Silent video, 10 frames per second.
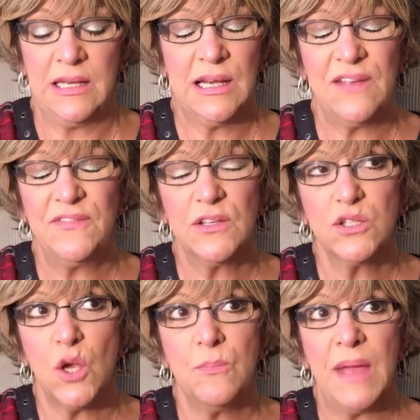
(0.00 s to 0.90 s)
And I feel
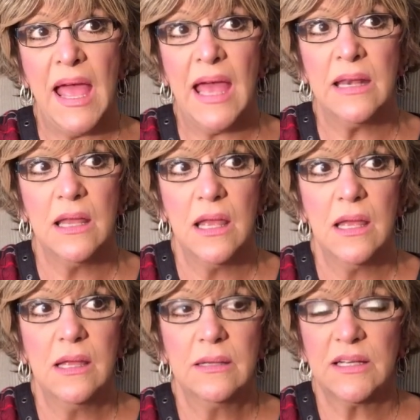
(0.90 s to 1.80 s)
so bad
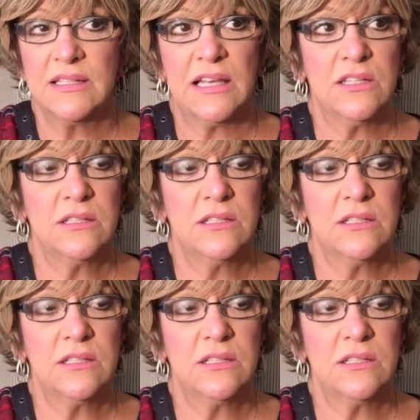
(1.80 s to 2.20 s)
because I